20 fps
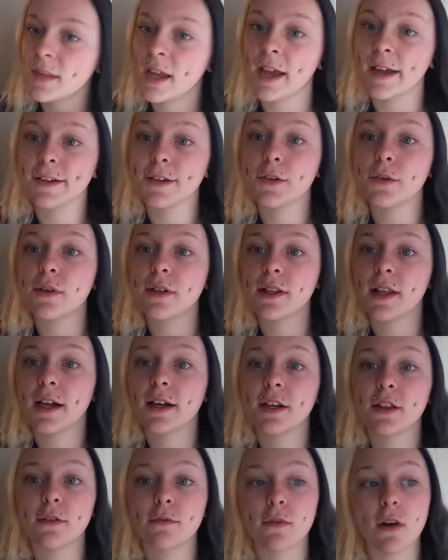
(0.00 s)
I do
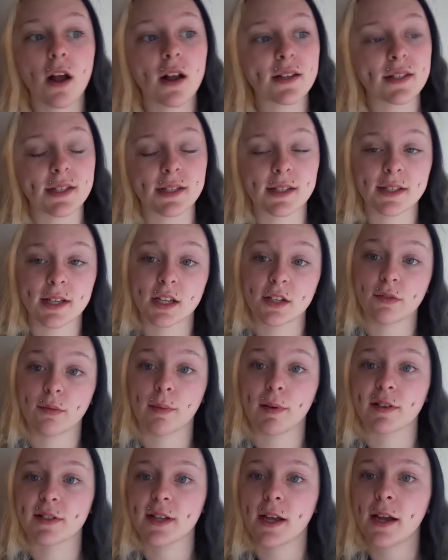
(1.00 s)
collect the rocks and sticks
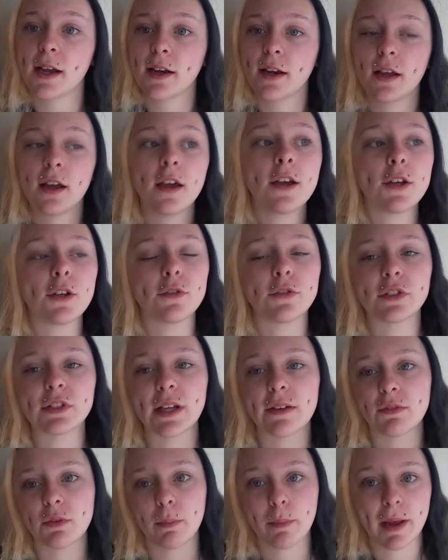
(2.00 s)
from outside. You
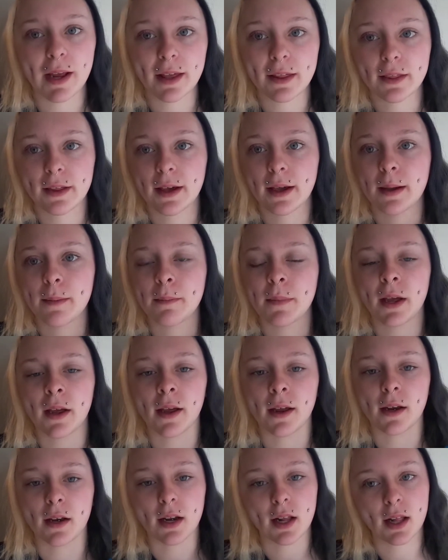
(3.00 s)
just have to bake them
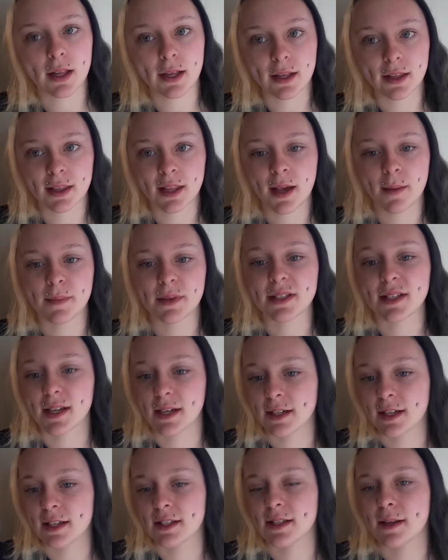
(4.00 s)
and clean them and
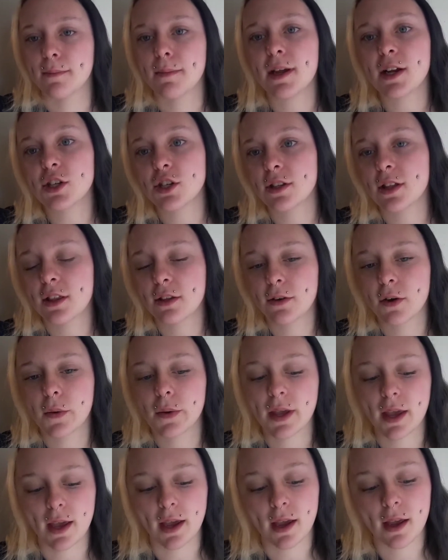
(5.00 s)
sanitize them. Make sure that they're
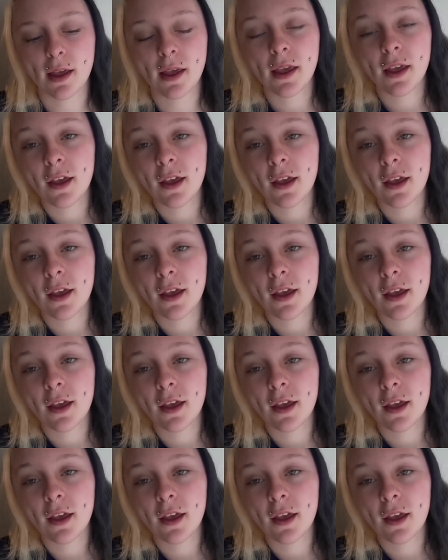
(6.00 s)
okay.